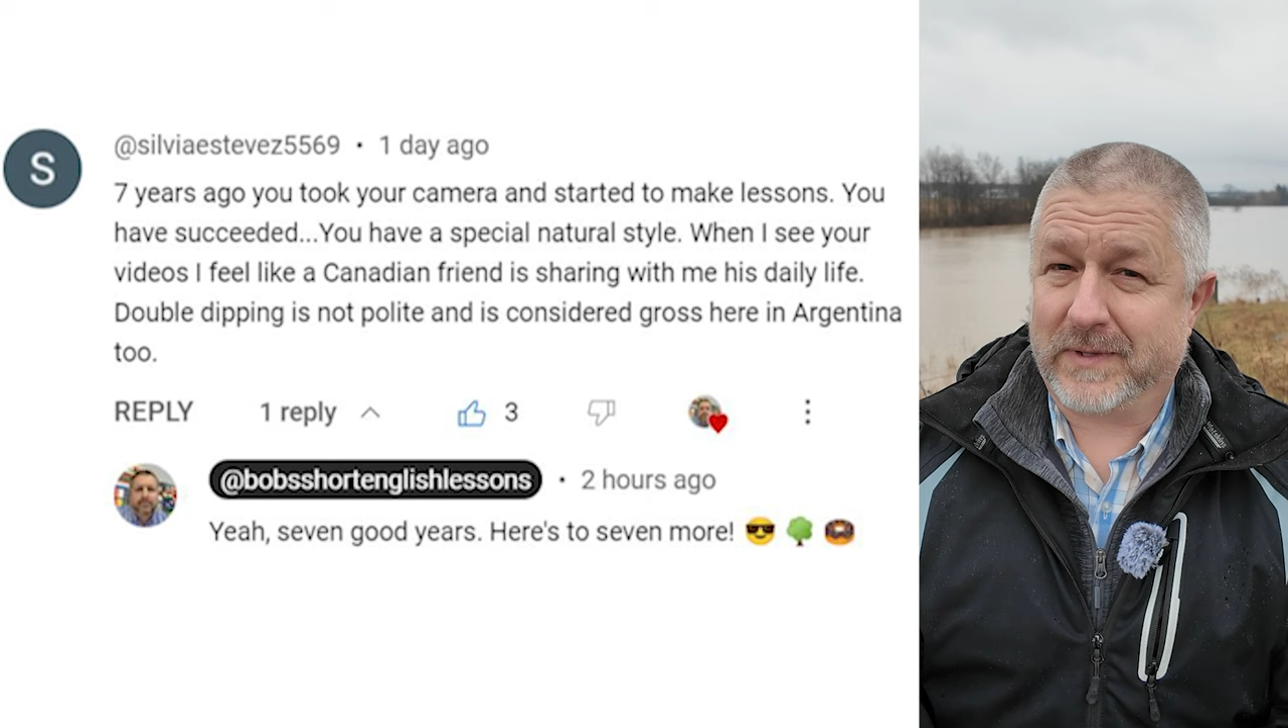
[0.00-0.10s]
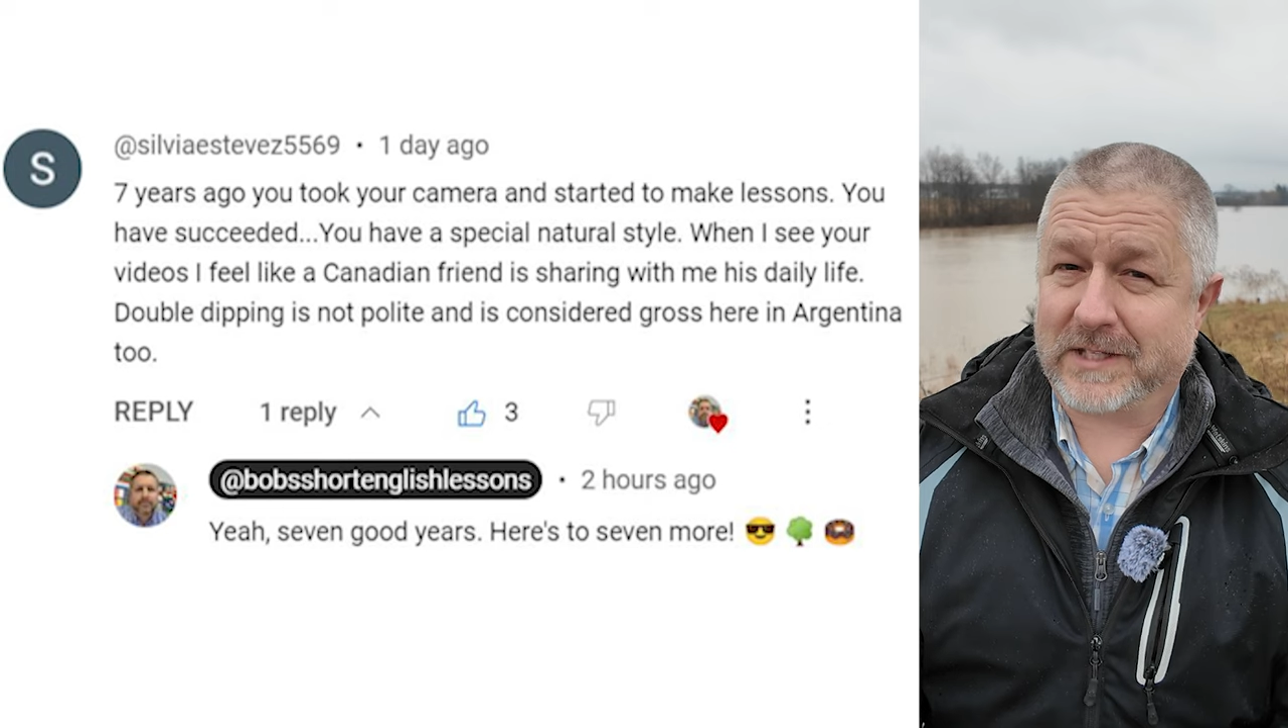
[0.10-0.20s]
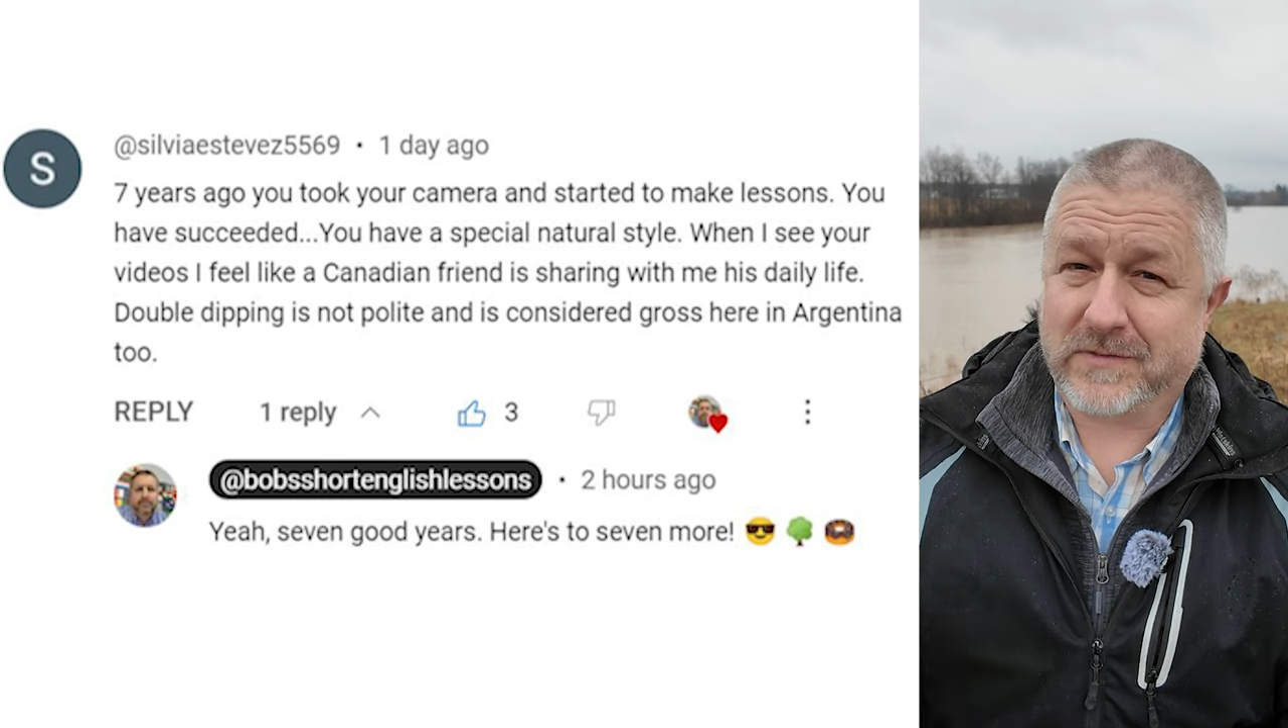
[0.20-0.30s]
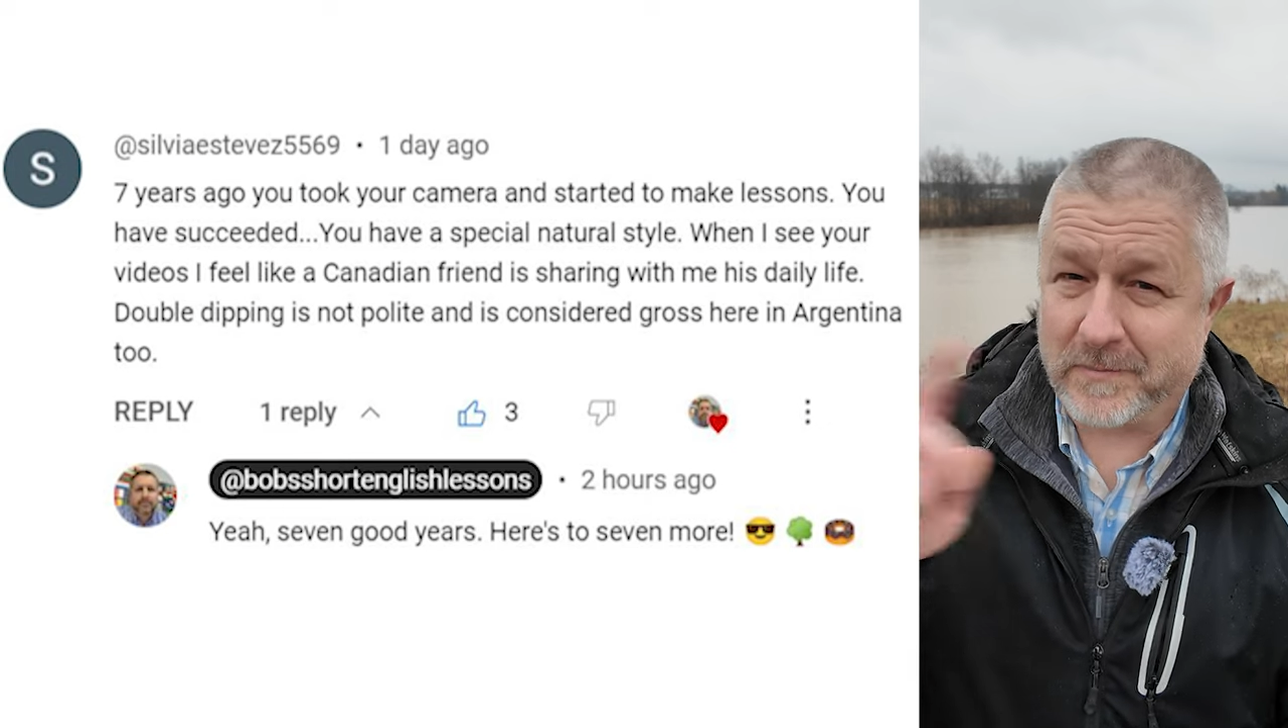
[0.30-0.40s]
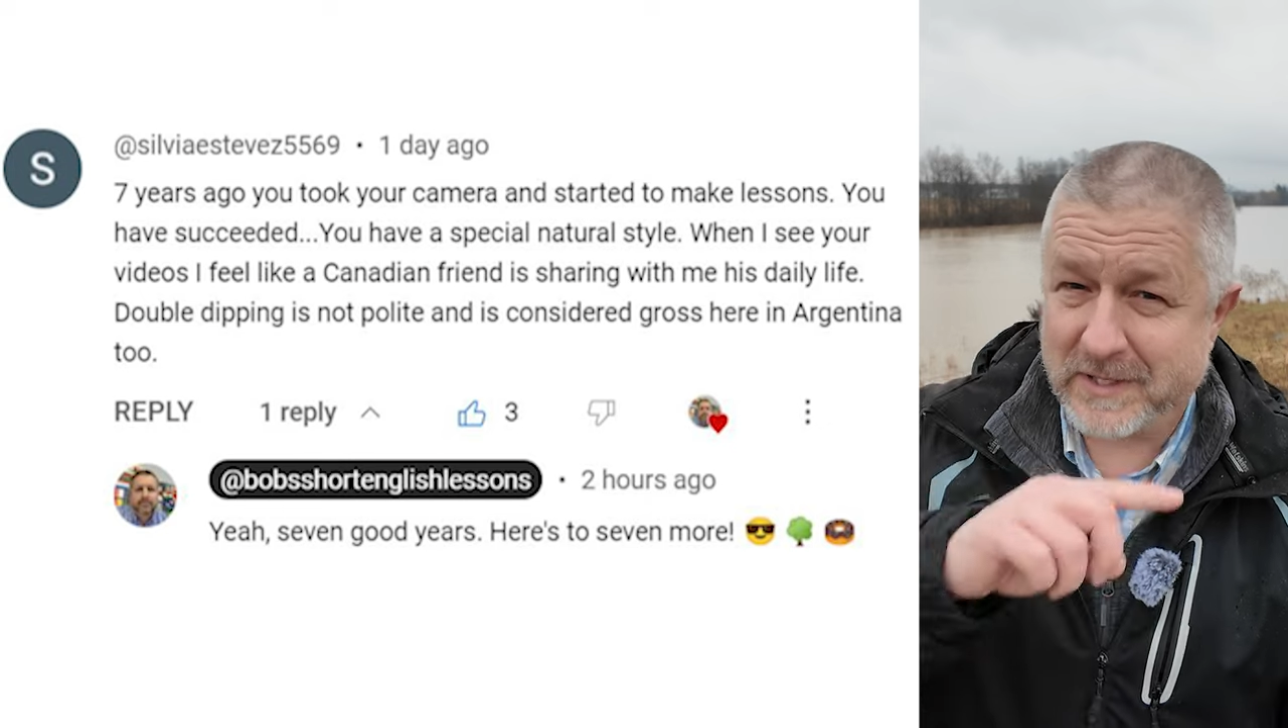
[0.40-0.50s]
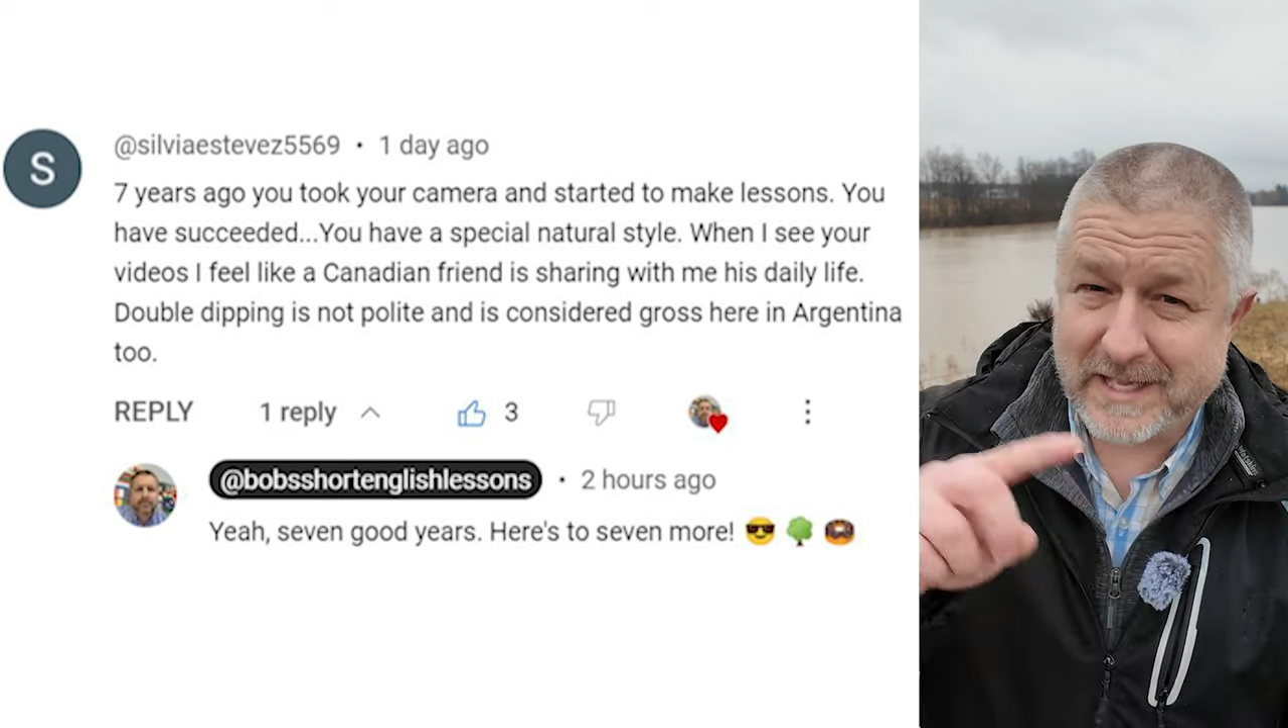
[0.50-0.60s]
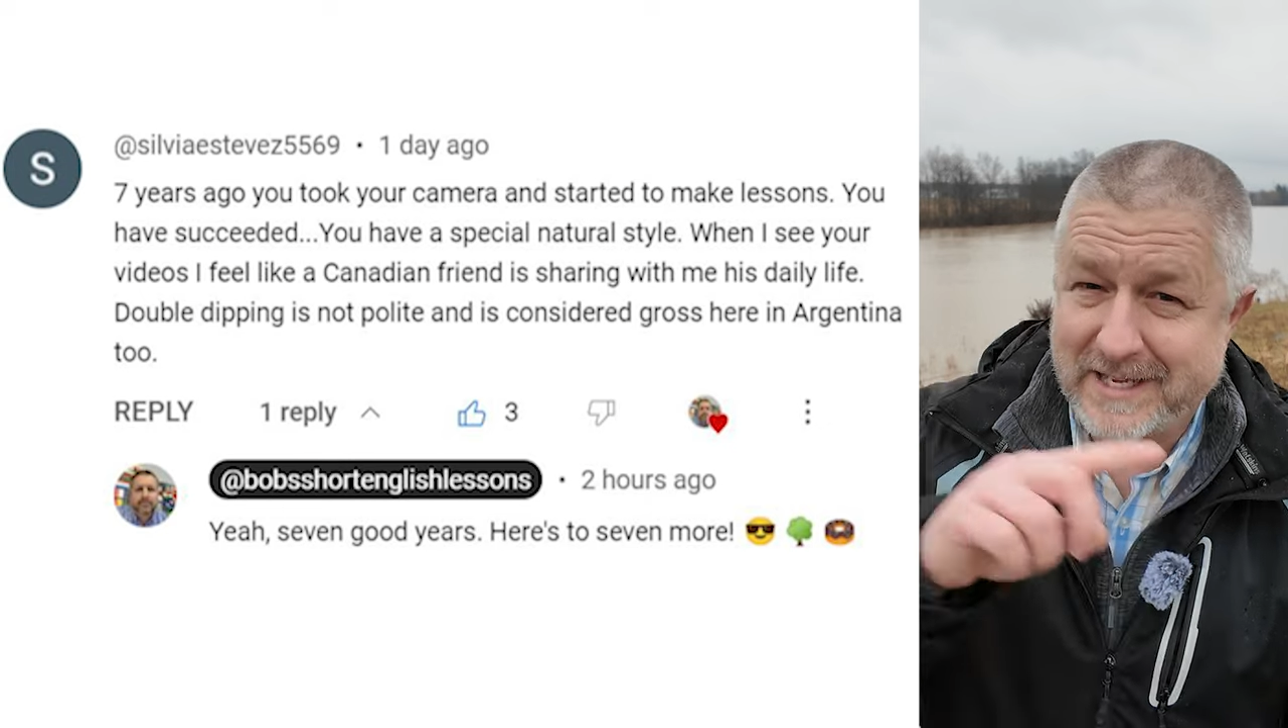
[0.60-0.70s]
That's from the